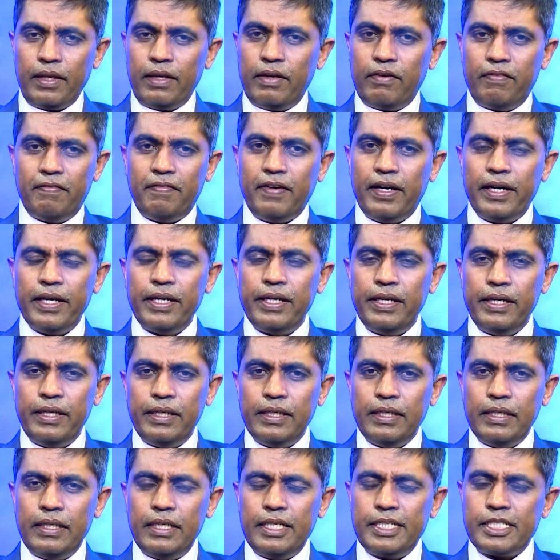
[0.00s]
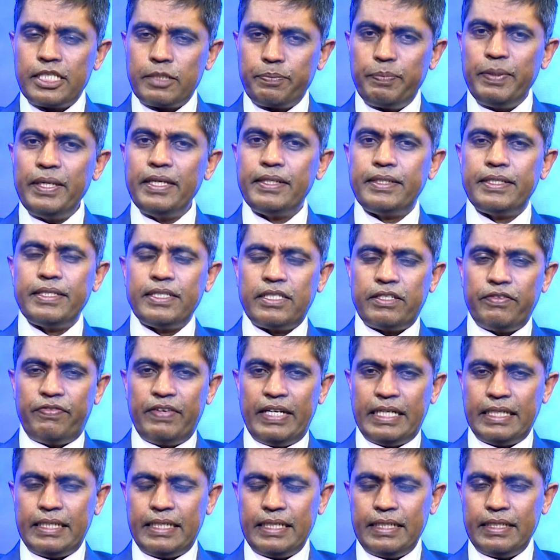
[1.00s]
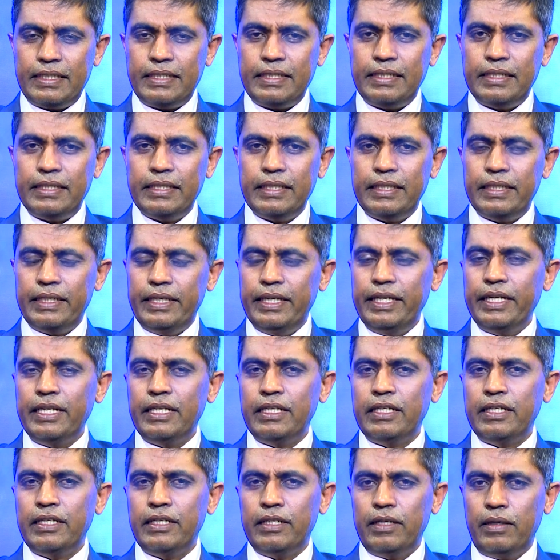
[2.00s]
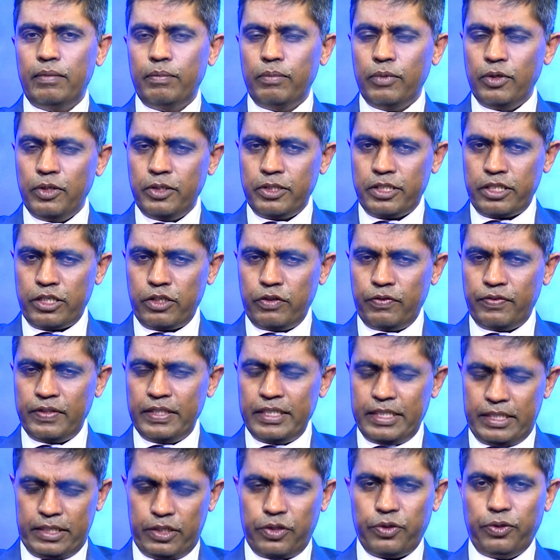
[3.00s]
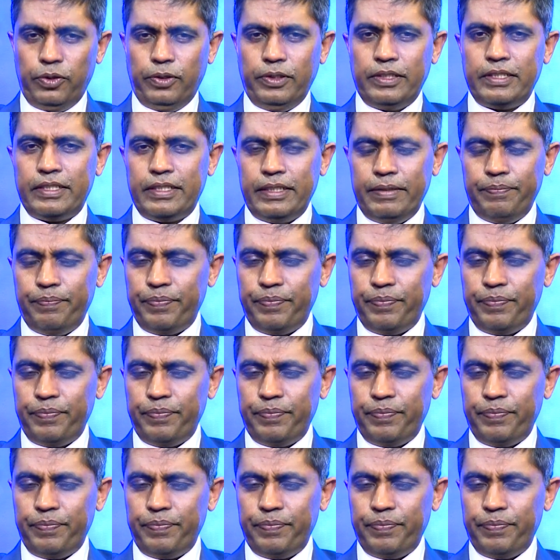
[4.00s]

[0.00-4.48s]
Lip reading: why speech is affected in most of the strokes.